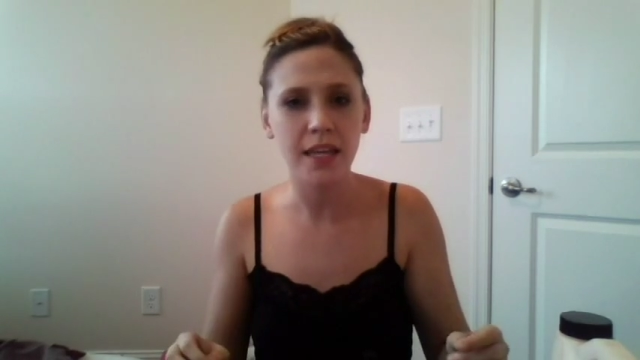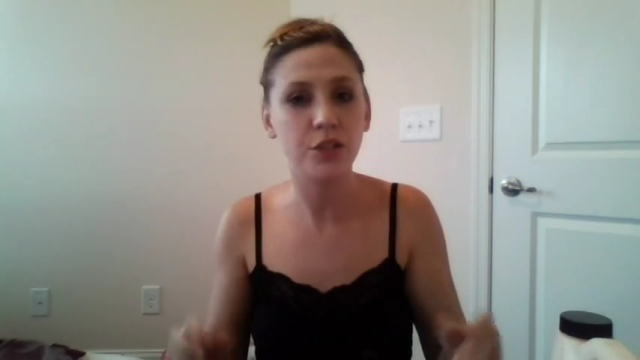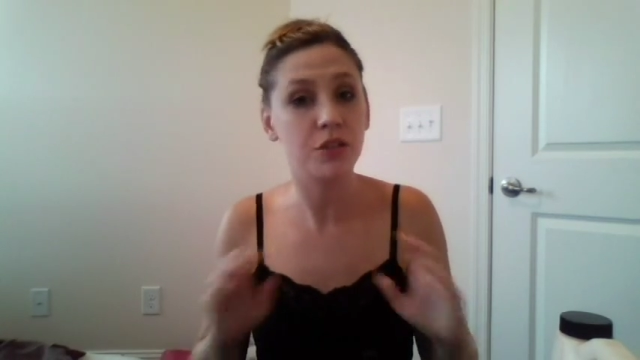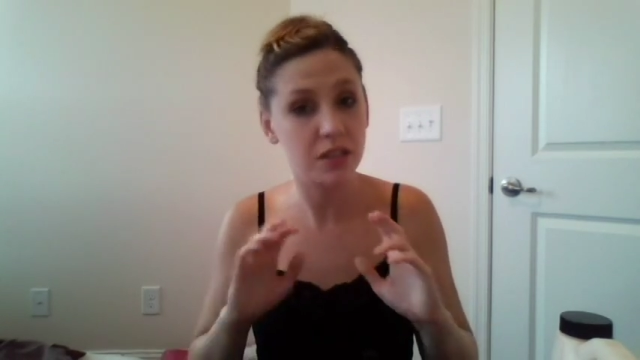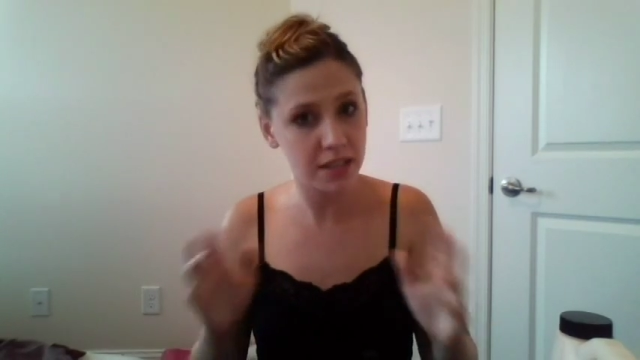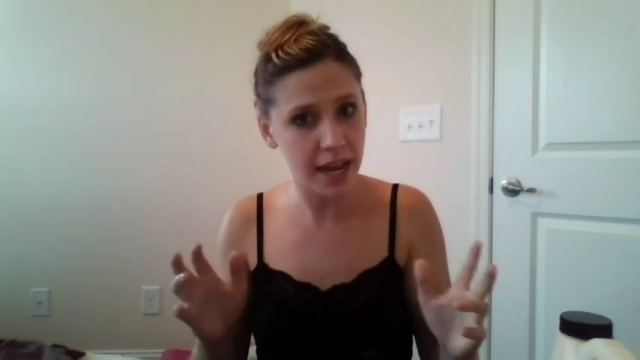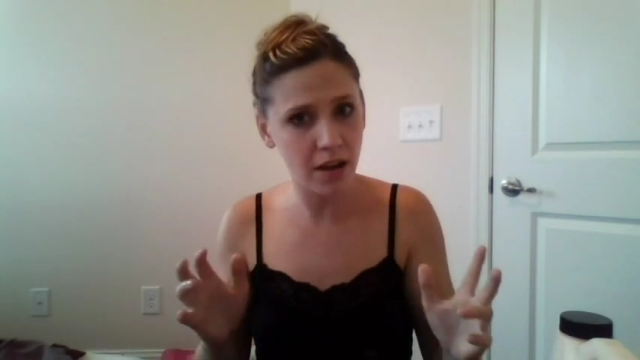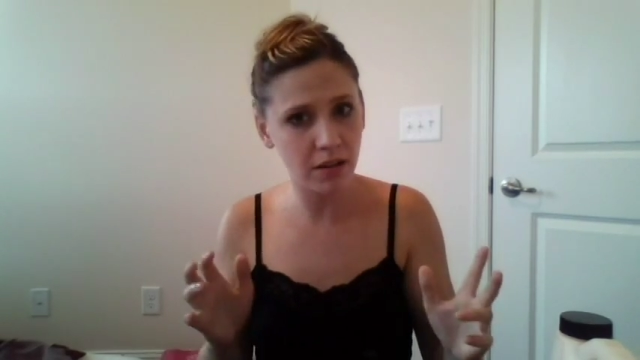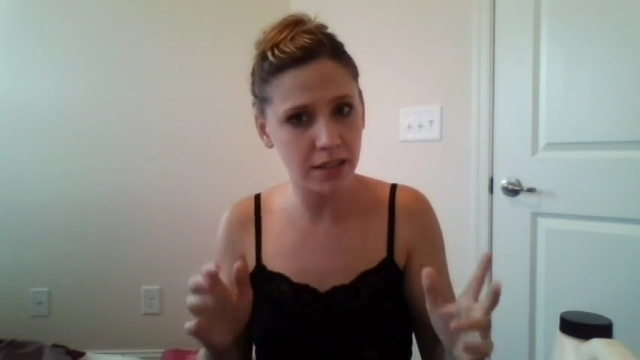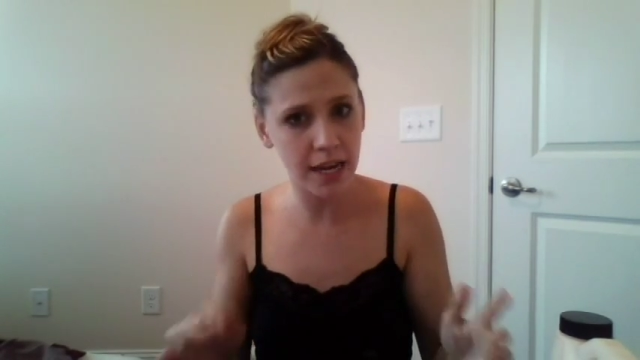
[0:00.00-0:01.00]
It should stay
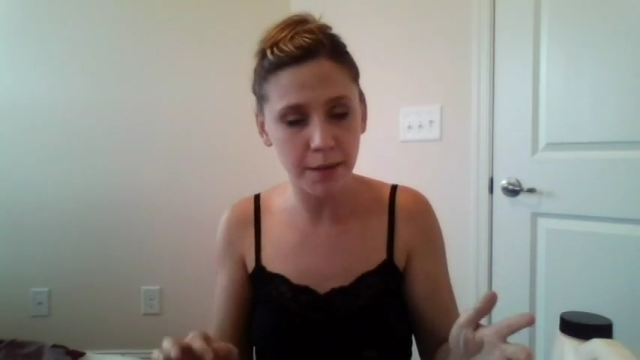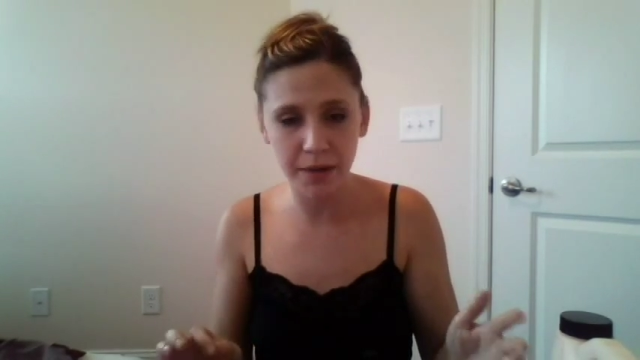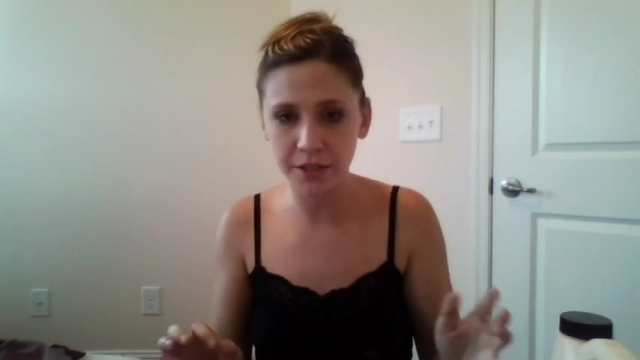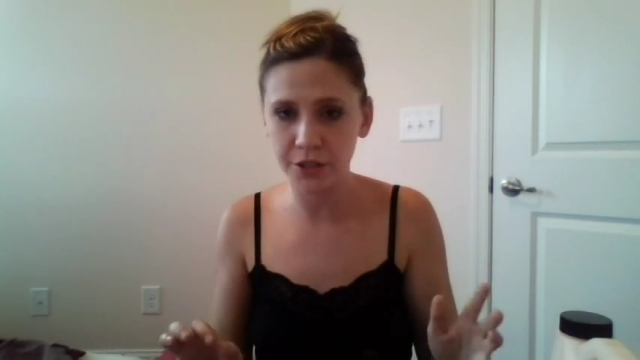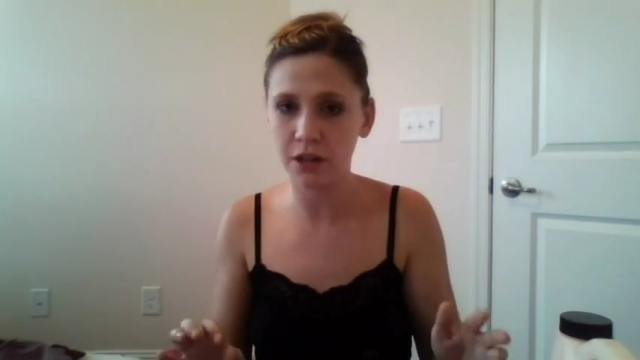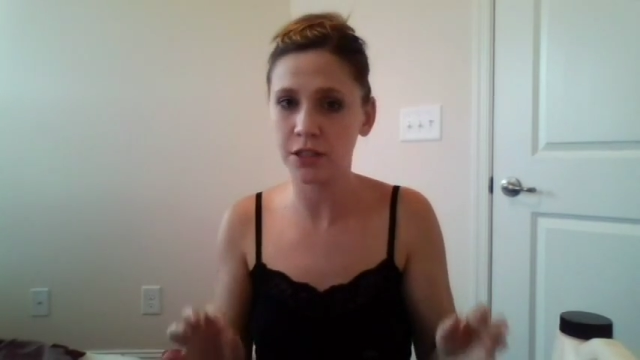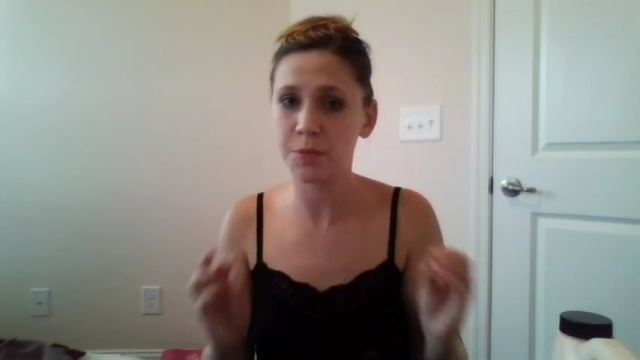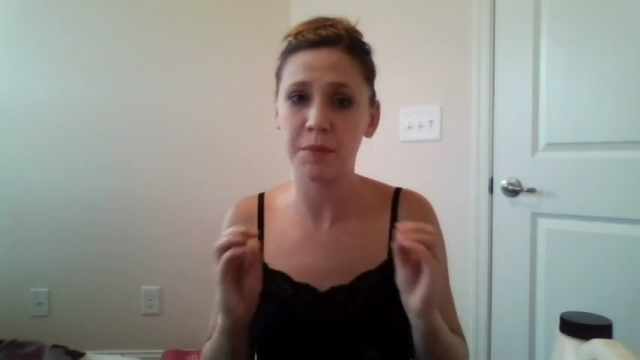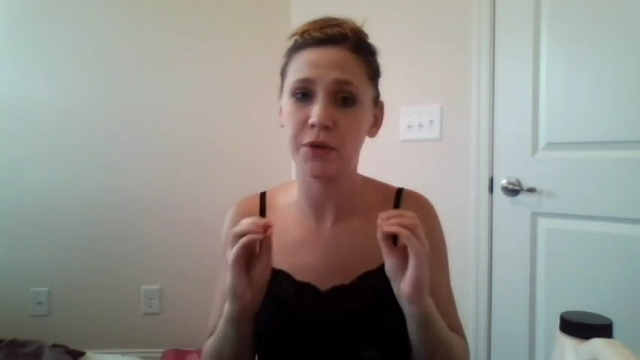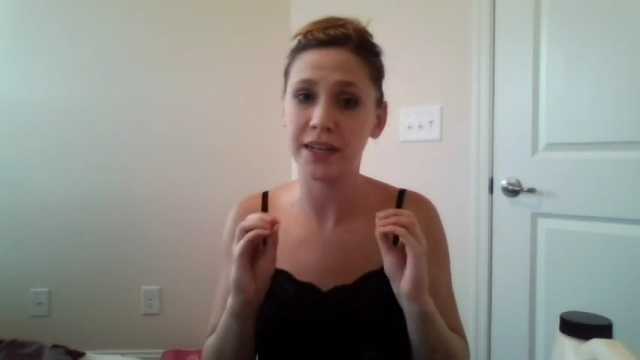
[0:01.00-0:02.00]
all day, but it should also
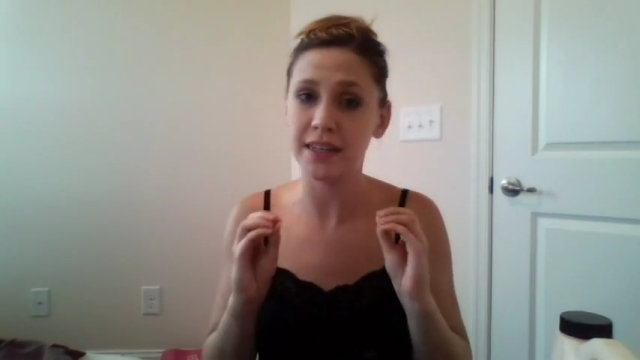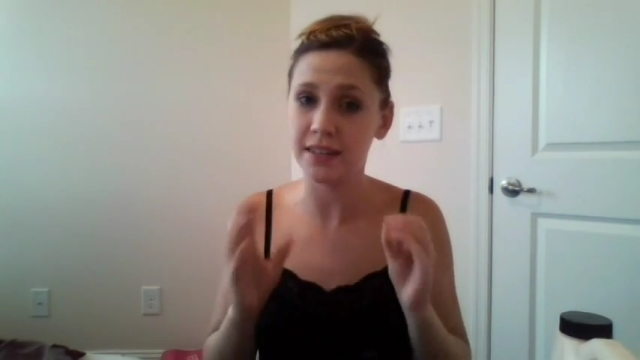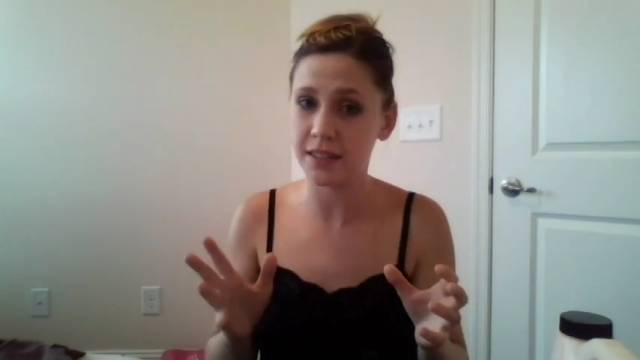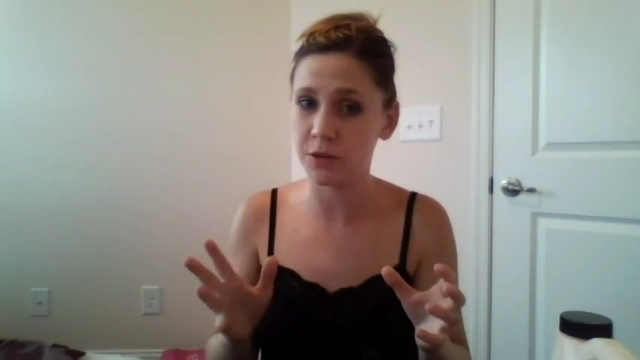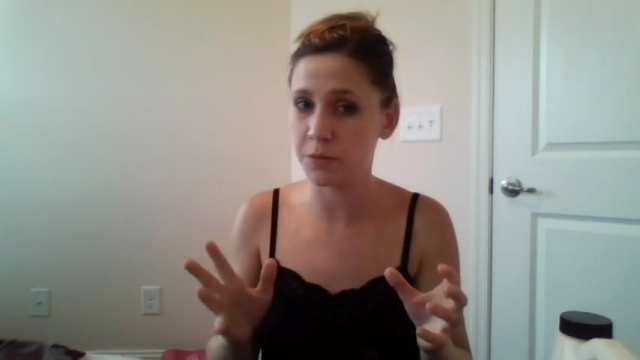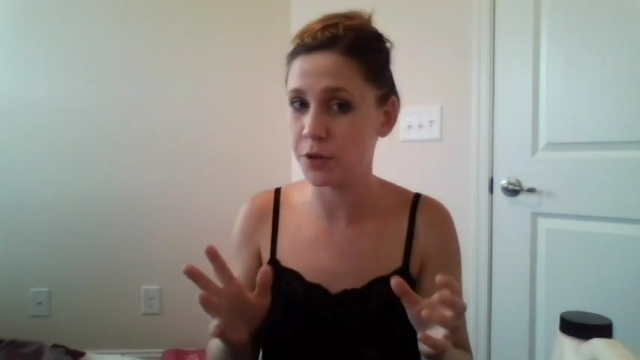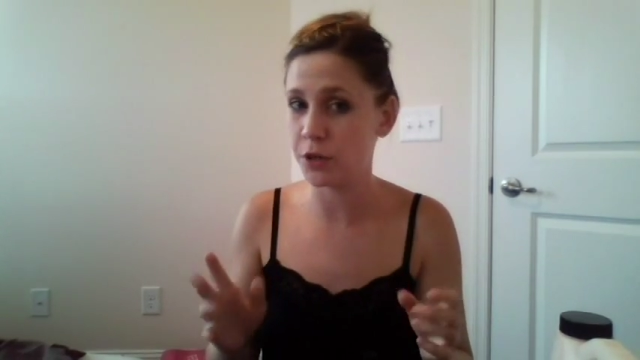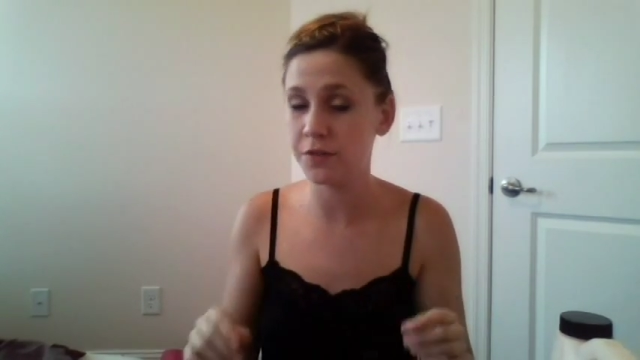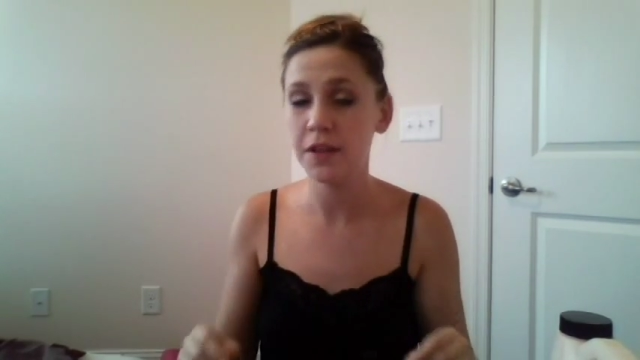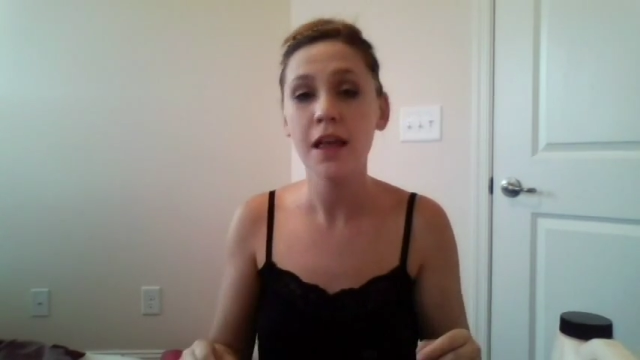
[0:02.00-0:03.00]
be pretty easy to remove.